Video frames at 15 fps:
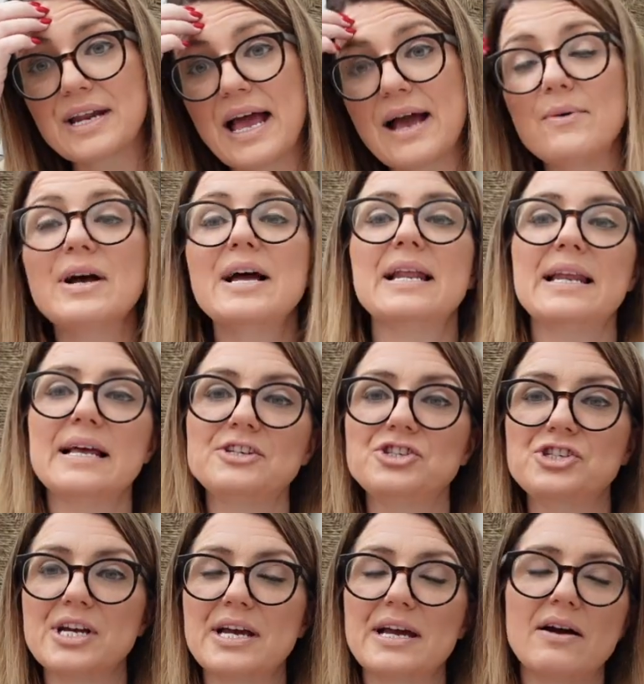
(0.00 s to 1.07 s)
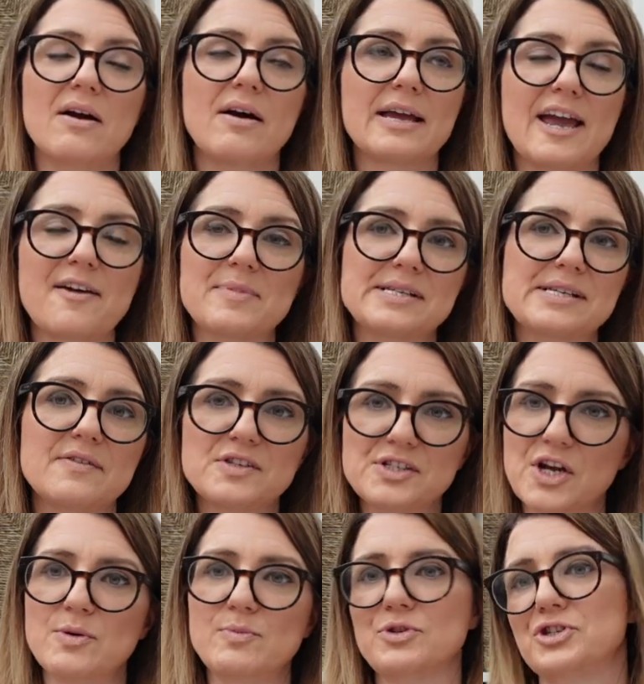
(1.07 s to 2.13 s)
Now, last year I gave myself
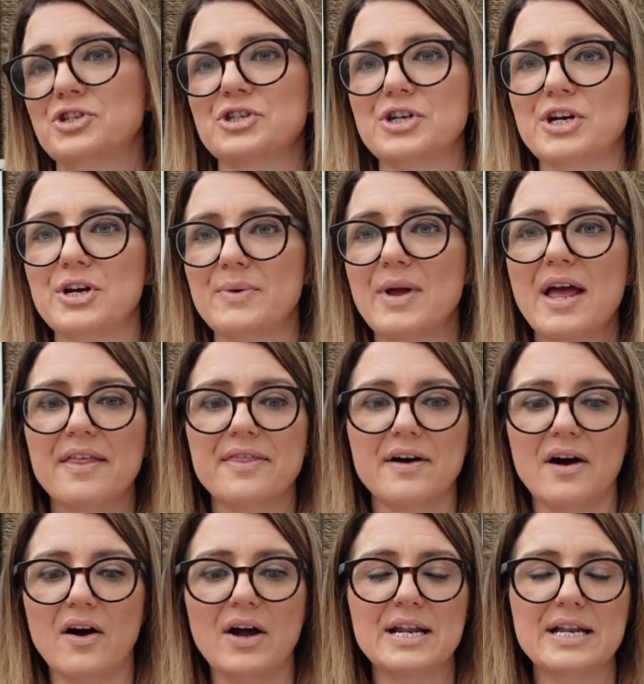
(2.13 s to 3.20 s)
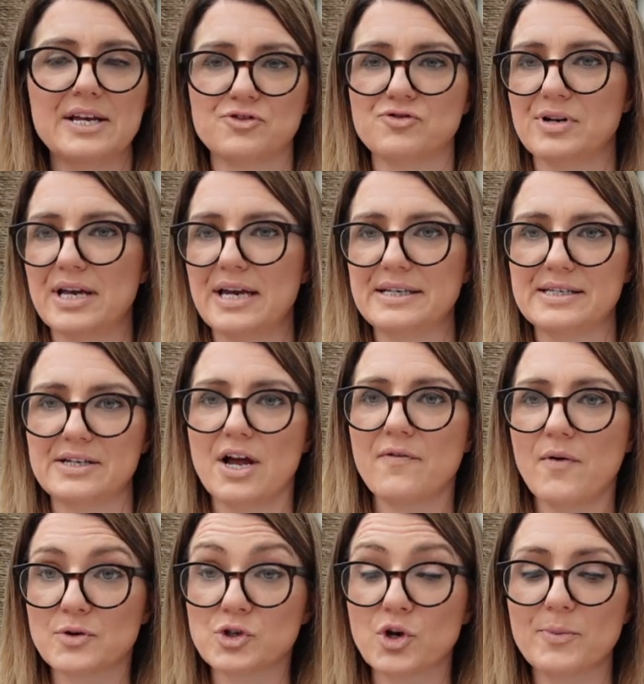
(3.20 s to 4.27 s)
so much to do that I literally didn't know if
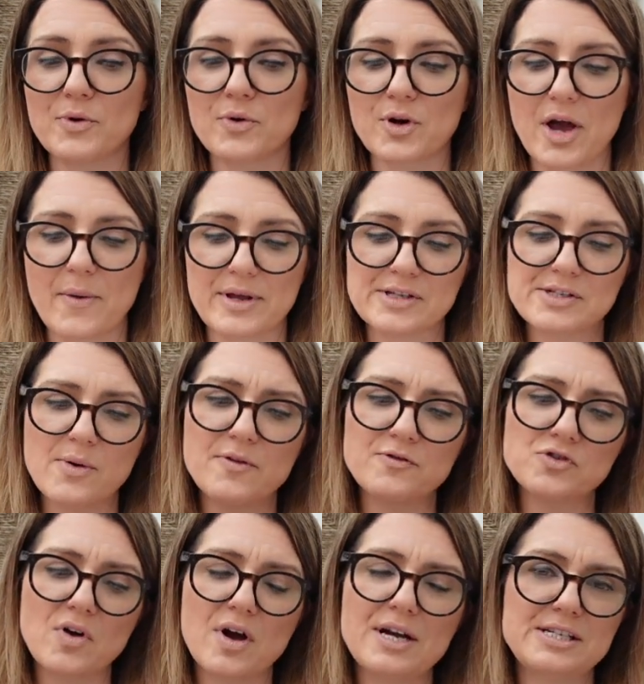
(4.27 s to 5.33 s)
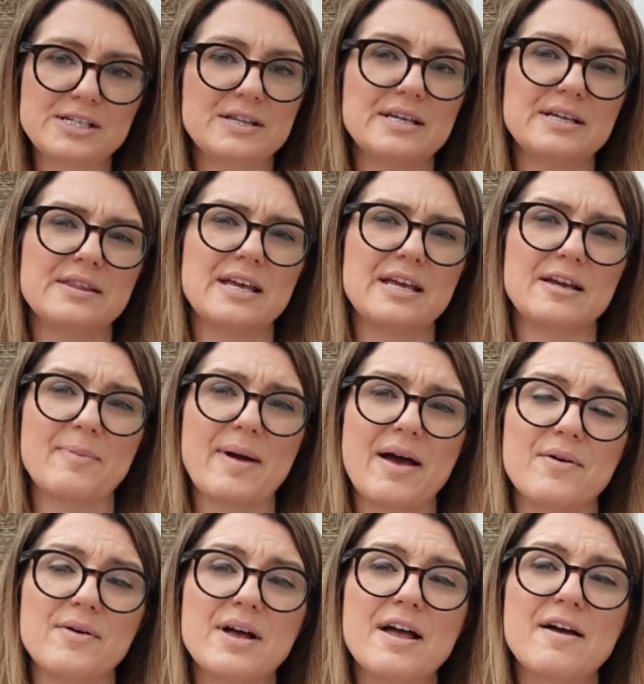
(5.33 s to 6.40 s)
I was coming or going. So I've tried to think
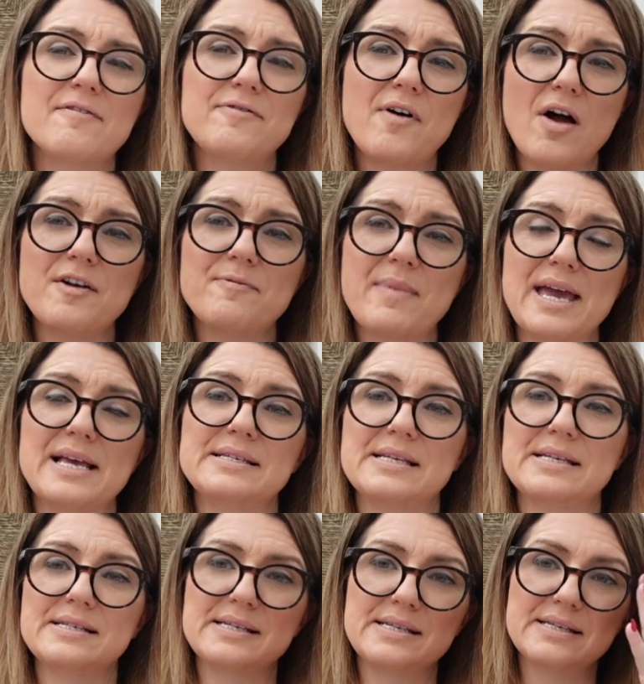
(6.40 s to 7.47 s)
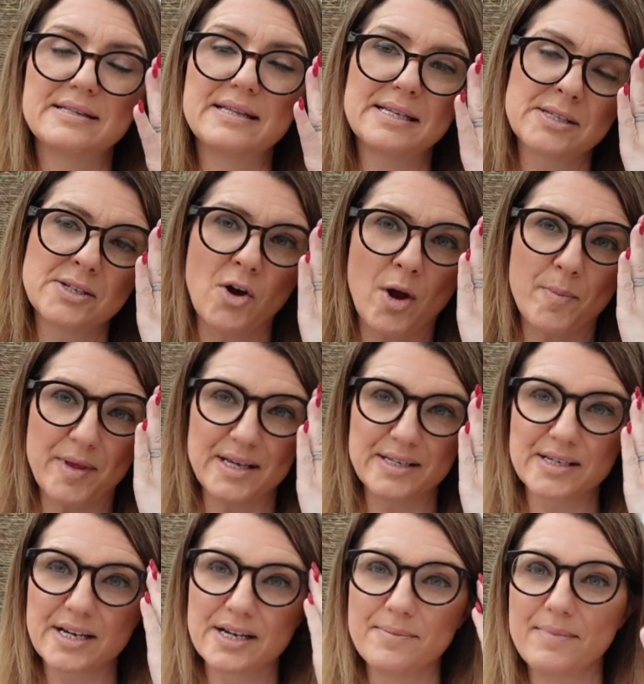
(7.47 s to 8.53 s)
about 5 makes this time that is
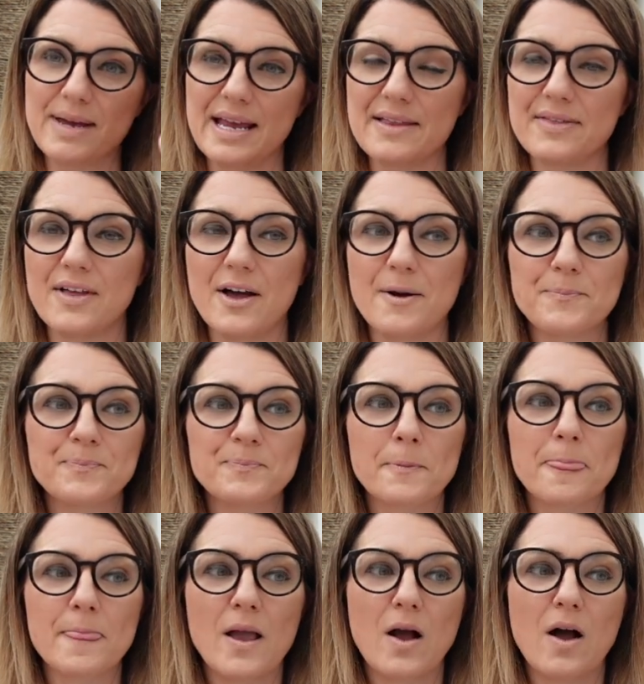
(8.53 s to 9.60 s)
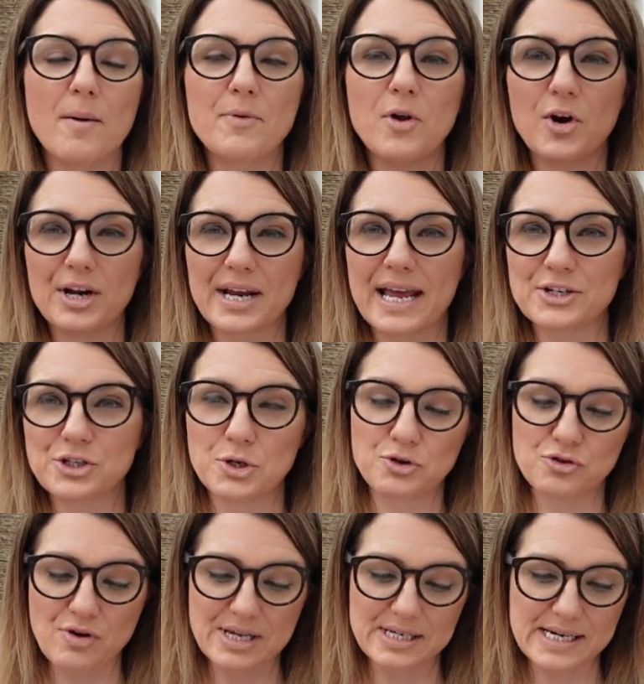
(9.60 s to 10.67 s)
going to mean that I'm not going to get too
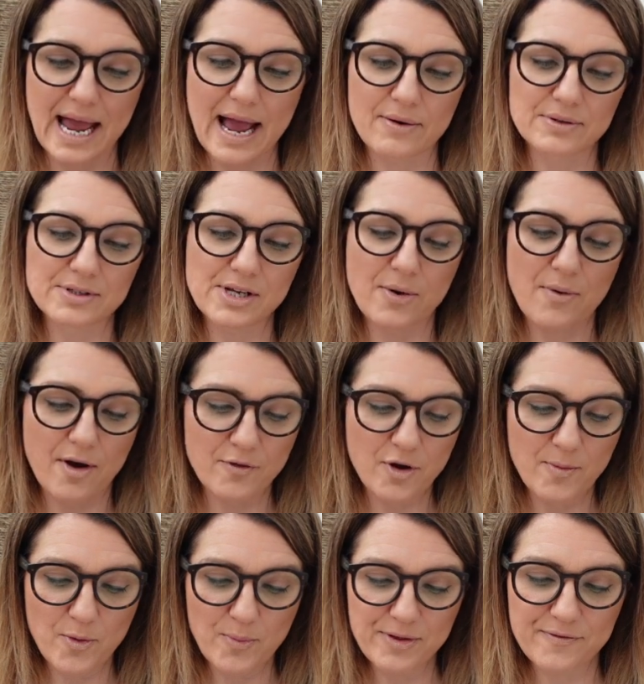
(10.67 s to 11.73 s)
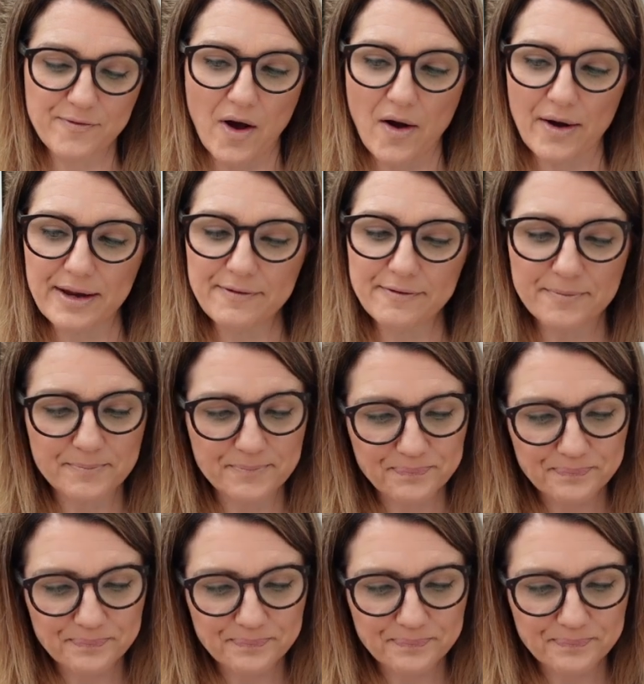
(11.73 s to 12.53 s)
stressed out. So I've come up with 5.